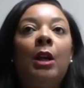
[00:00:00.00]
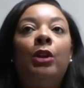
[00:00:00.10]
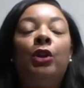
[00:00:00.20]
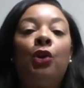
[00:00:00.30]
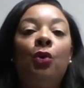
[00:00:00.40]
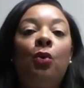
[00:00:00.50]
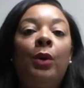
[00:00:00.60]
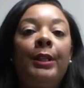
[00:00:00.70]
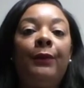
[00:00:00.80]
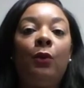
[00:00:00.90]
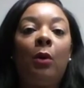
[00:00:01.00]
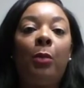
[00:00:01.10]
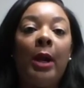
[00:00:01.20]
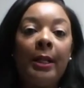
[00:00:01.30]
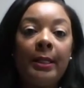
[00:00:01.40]
The school is for
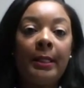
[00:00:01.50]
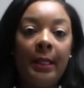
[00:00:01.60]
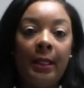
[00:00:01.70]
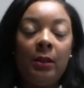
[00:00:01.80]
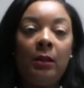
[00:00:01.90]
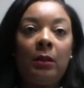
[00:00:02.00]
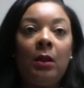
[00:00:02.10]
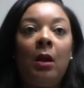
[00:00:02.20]
pregnant teens.